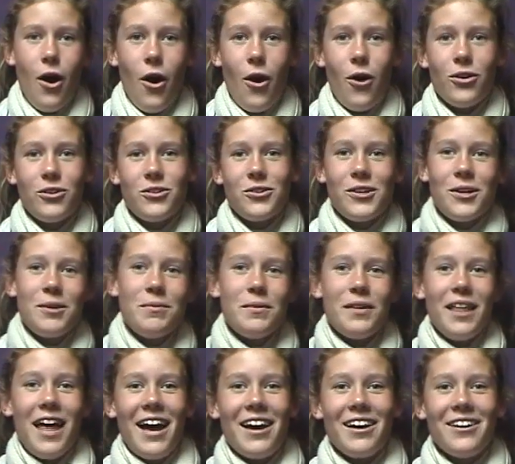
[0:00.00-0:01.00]
Or scribble
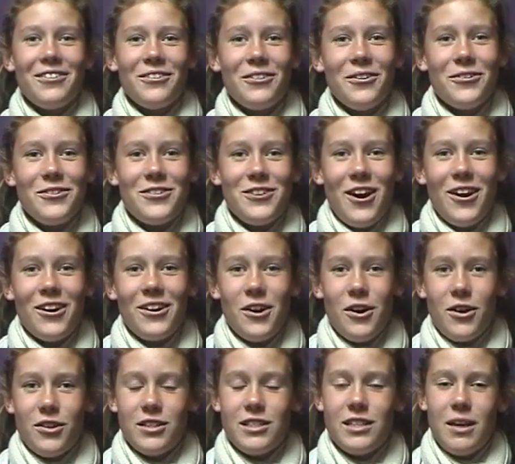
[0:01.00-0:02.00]
that cruel joke
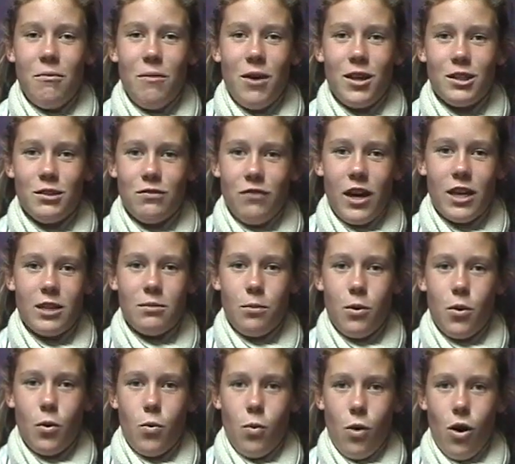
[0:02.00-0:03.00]
on someone's
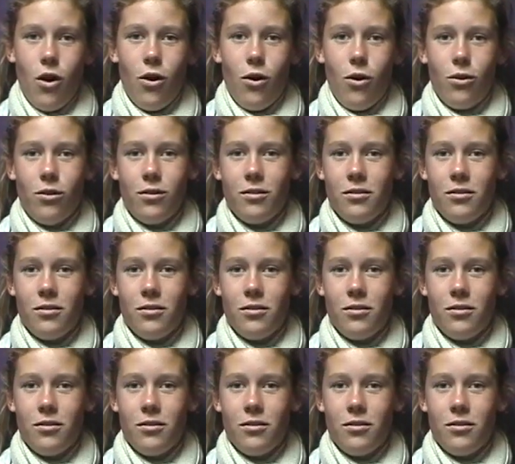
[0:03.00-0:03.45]
Facebook wall.